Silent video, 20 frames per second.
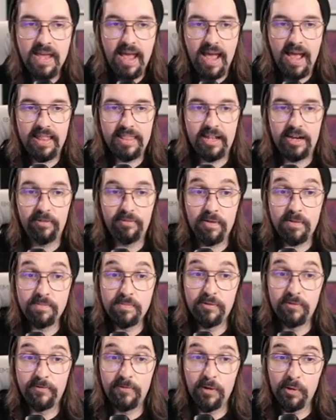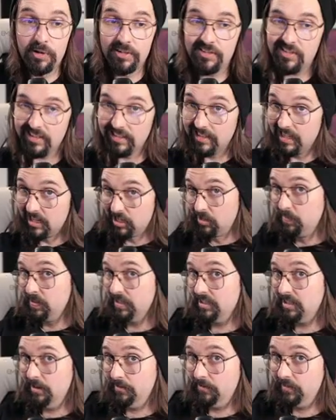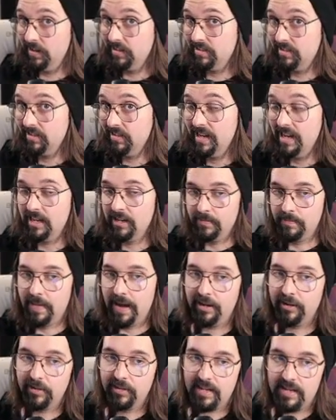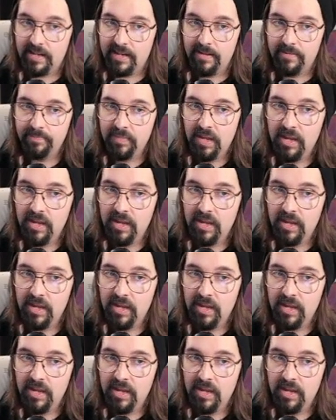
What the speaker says: And then if we move forward, it's a little bit different in a minor key,